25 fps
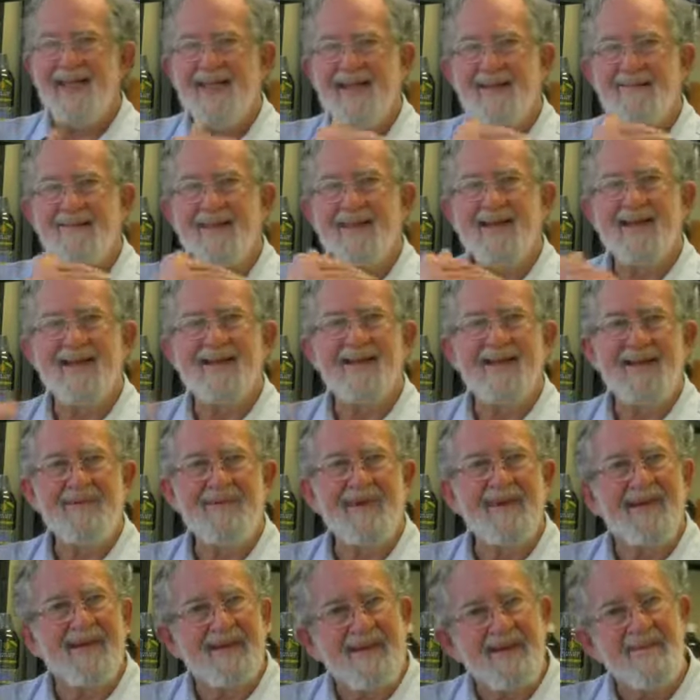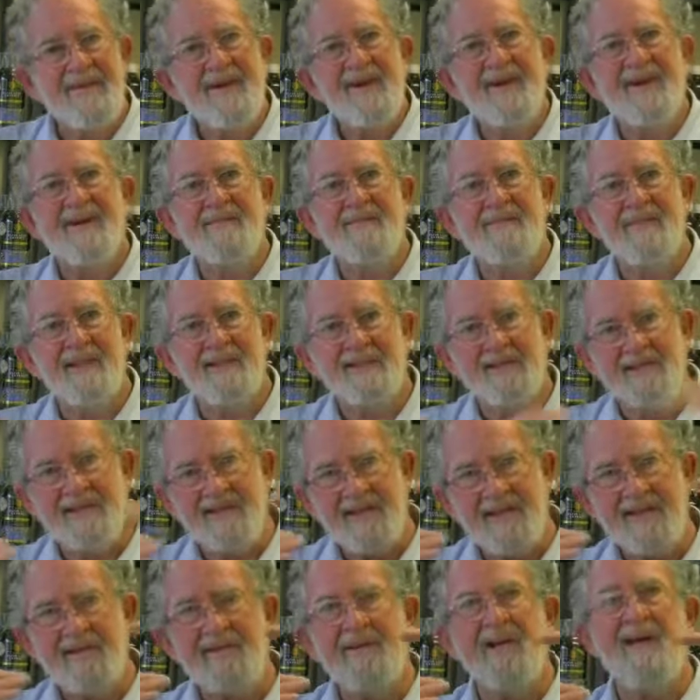And then we can measure
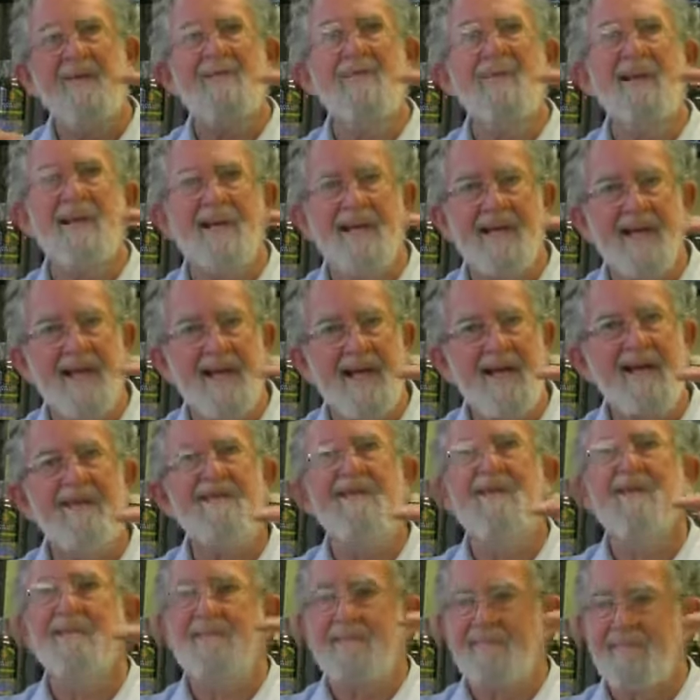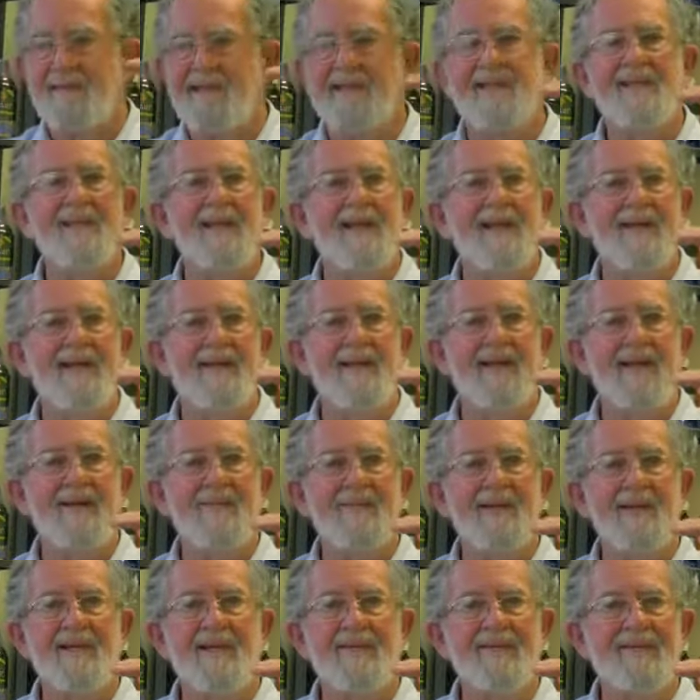you a week later, a month later,
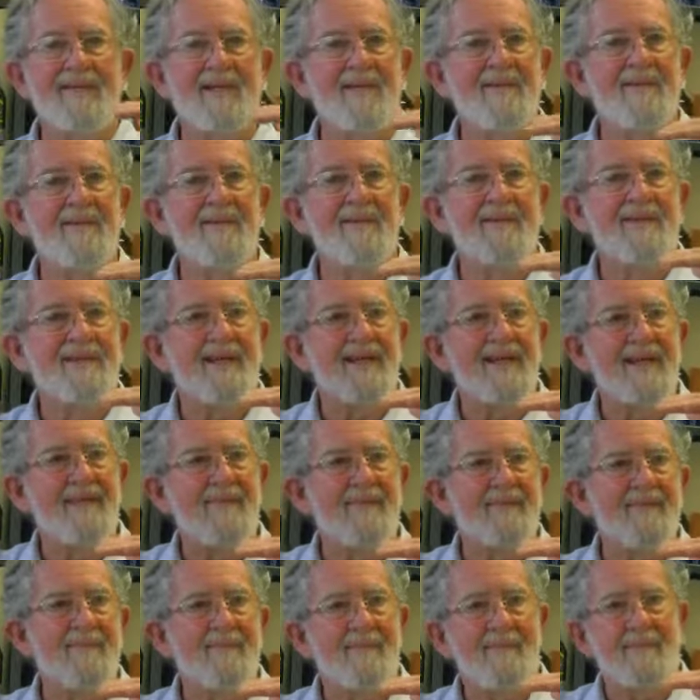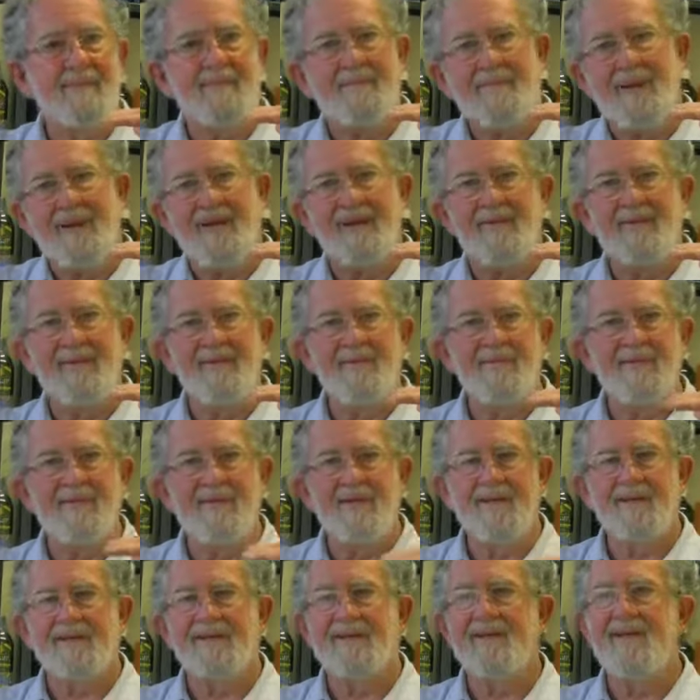and we can tell whether it's getting better or
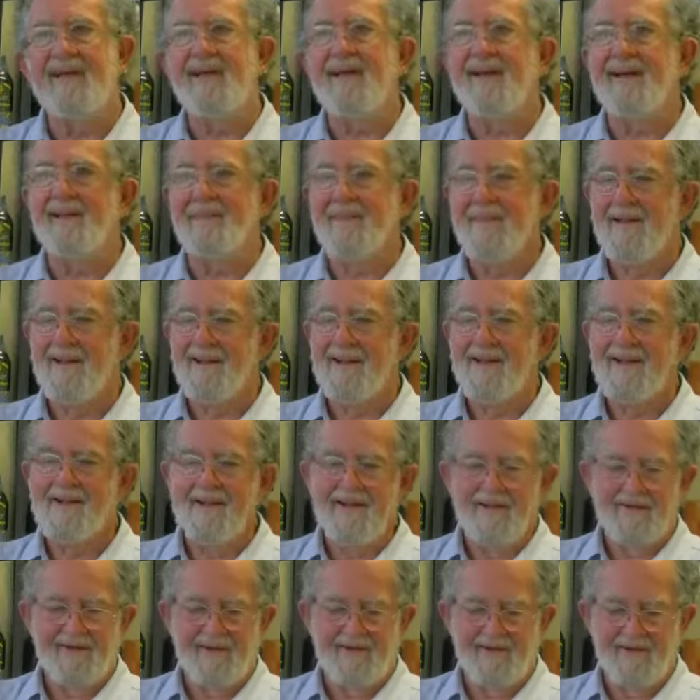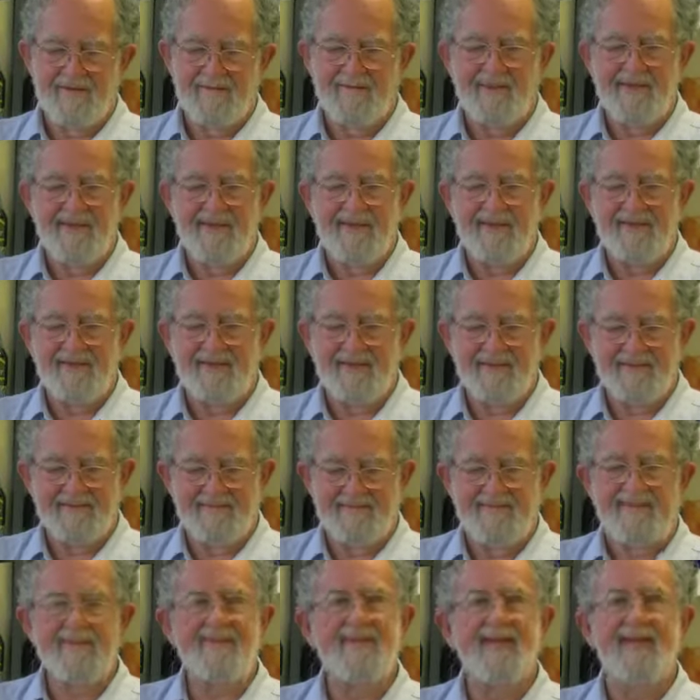worse. Now, the combination
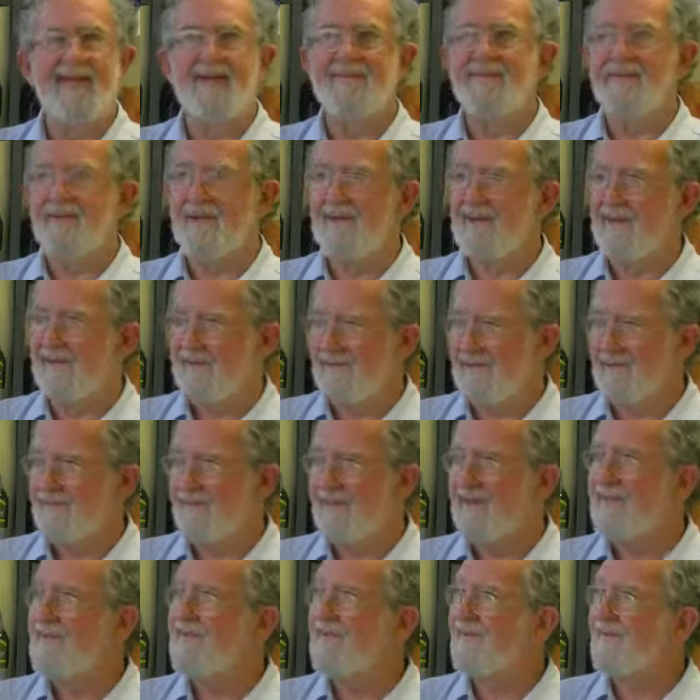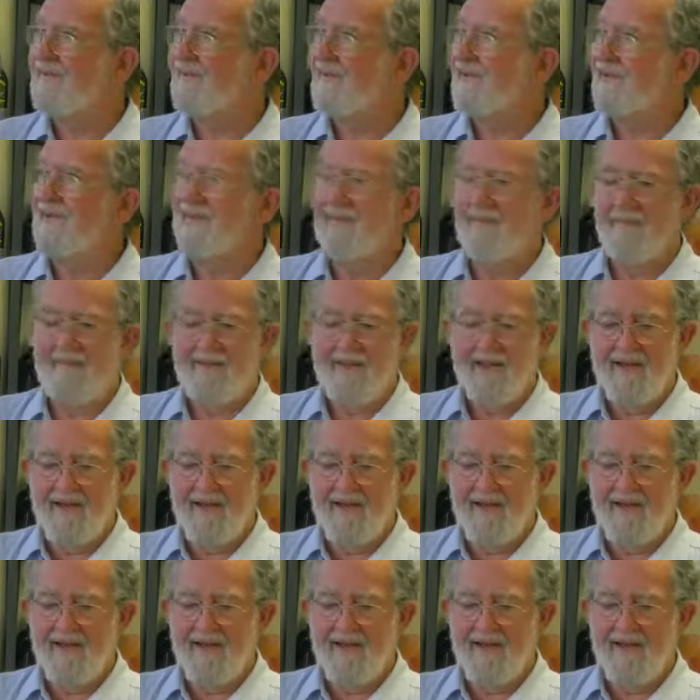of Delamune, and this will interest you,